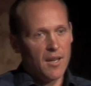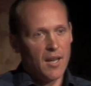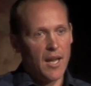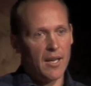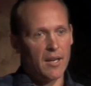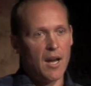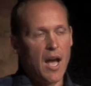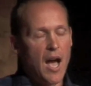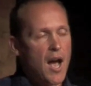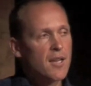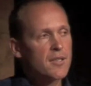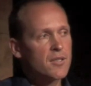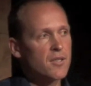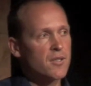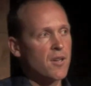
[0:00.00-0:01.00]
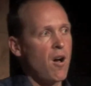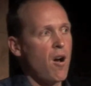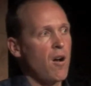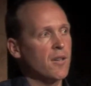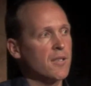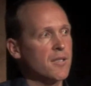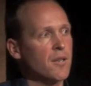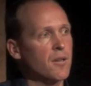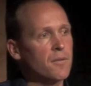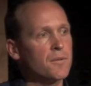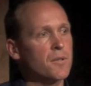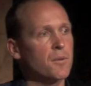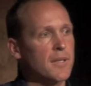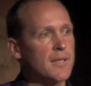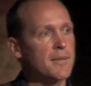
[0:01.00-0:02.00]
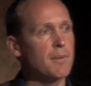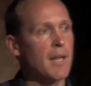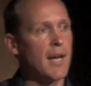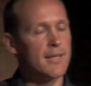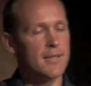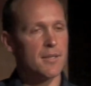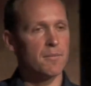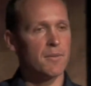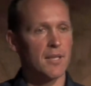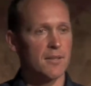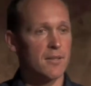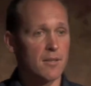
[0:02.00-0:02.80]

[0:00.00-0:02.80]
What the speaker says: And I asked her higher self to explain some things,